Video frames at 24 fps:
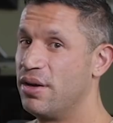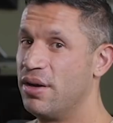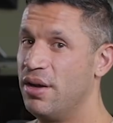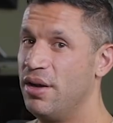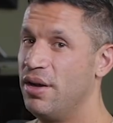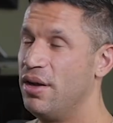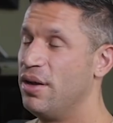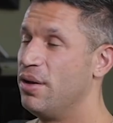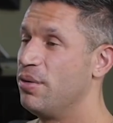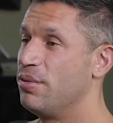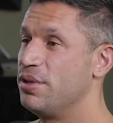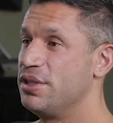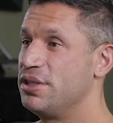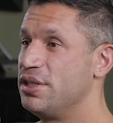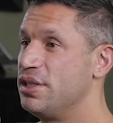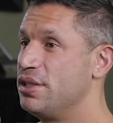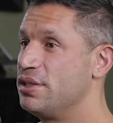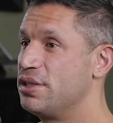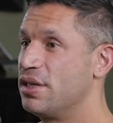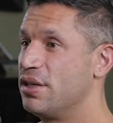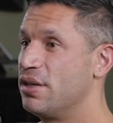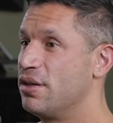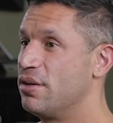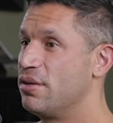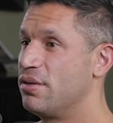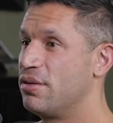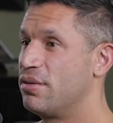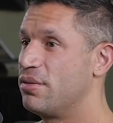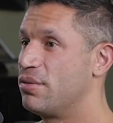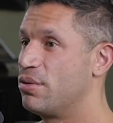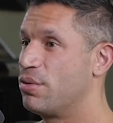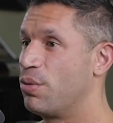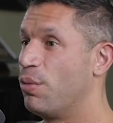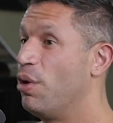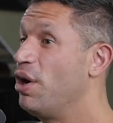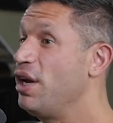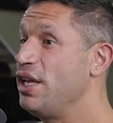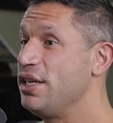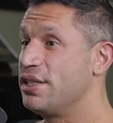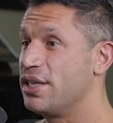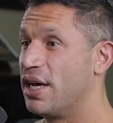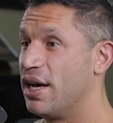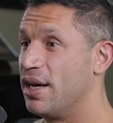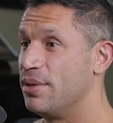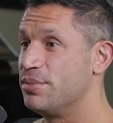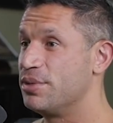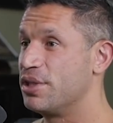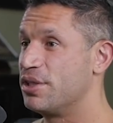or we see each other 20
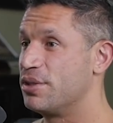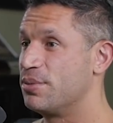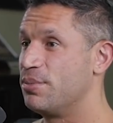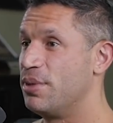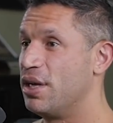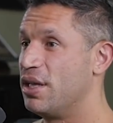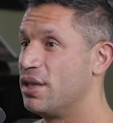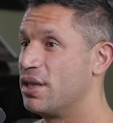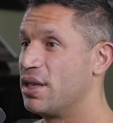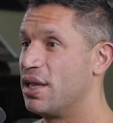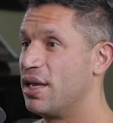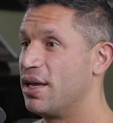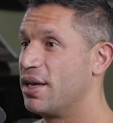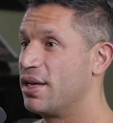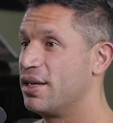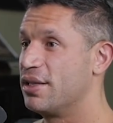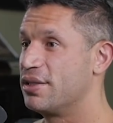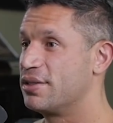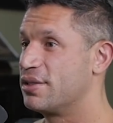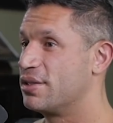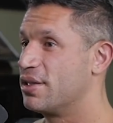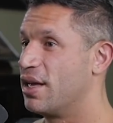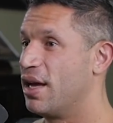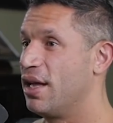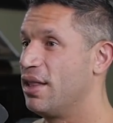times this month, like it's,